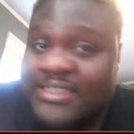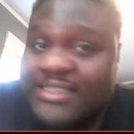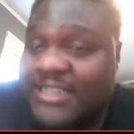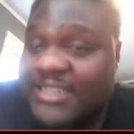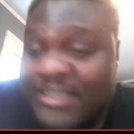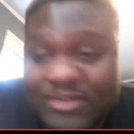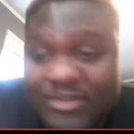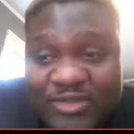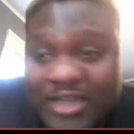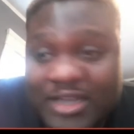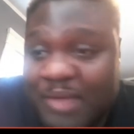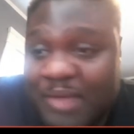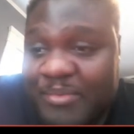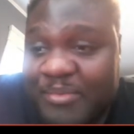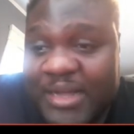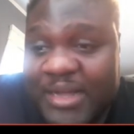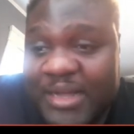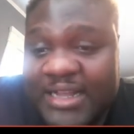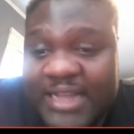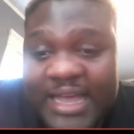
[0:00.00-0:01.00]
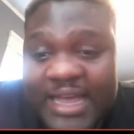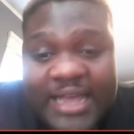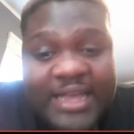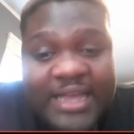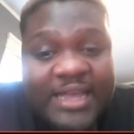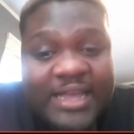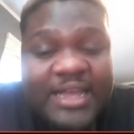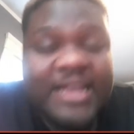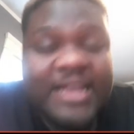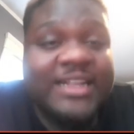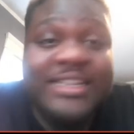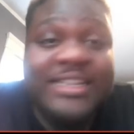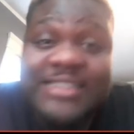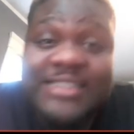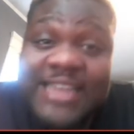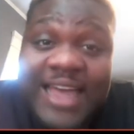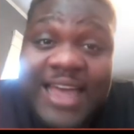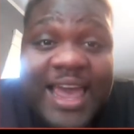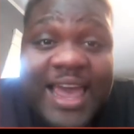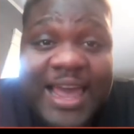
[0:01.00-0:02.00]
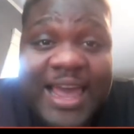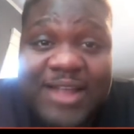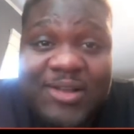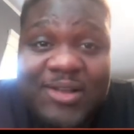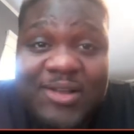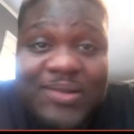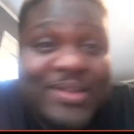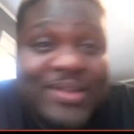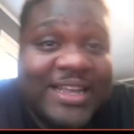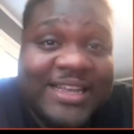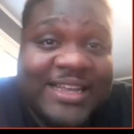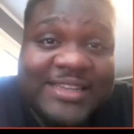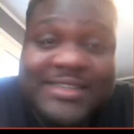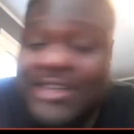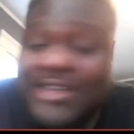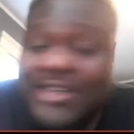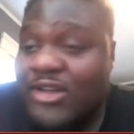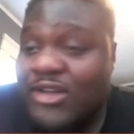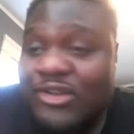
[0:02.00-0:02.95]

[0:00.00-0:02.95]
Jeezy was talking about that. This nigga had on this.